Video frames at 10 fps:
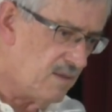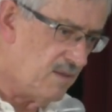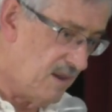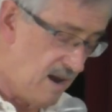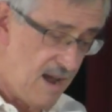
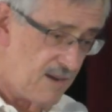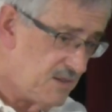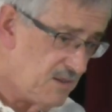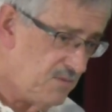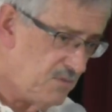the
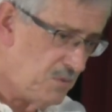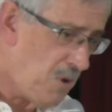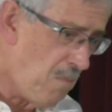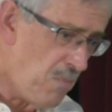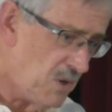likes of
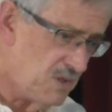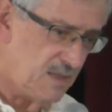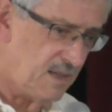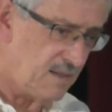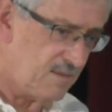
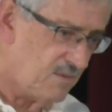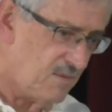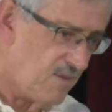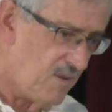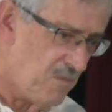composting
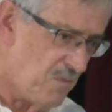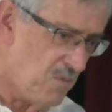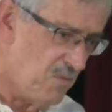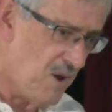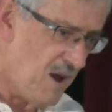
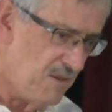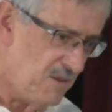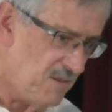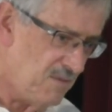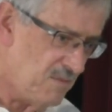rather
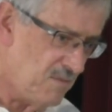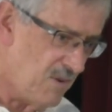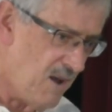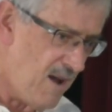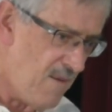
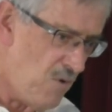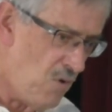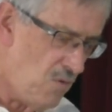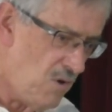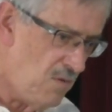
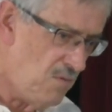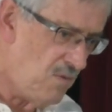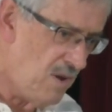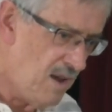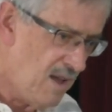than
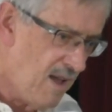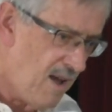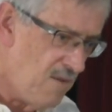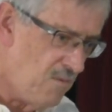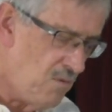
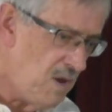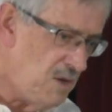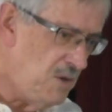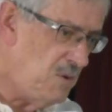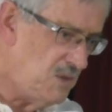
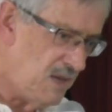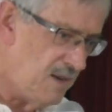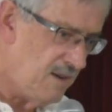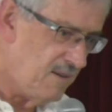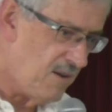
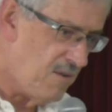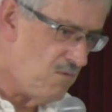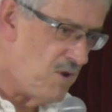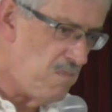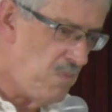reusing
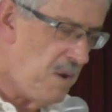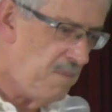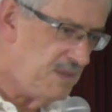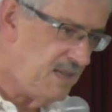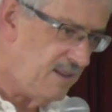and
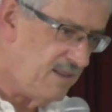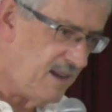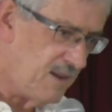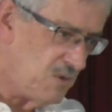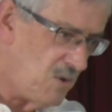repurposing
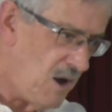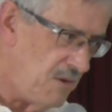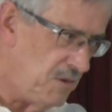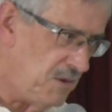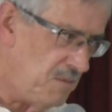things
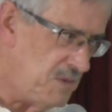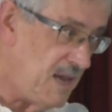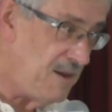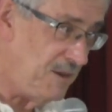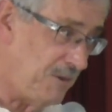rather than
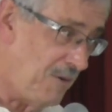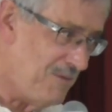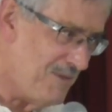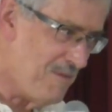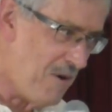sending
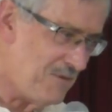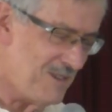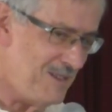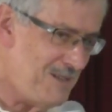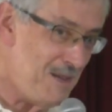them off to
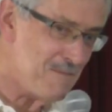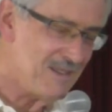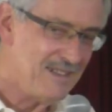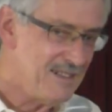the tip.